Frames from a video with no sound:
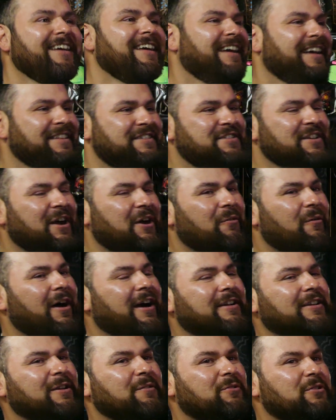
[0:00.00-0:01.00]
And so I
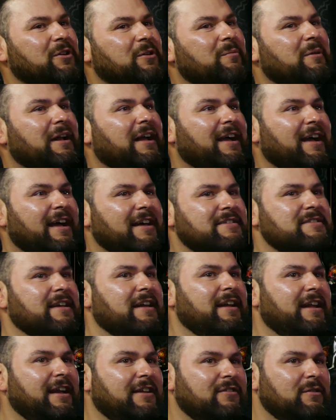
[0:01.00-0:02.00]
walked up to him, and I
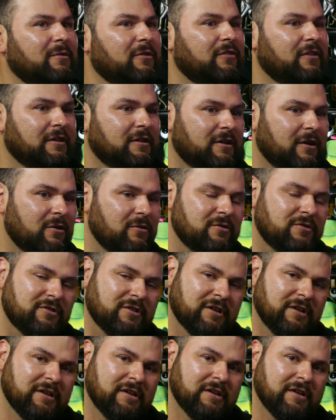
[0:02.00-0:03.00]
sat next to him. I said, Coach,
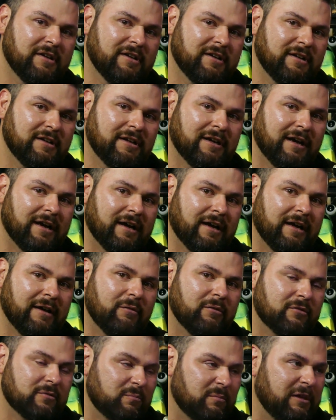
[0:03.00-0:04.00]
it
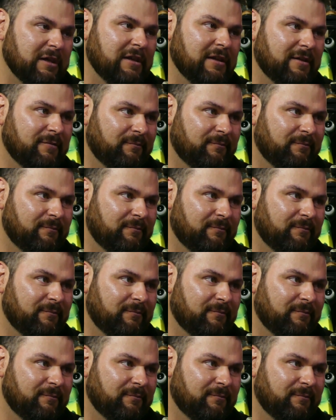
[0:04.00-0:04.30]
was me.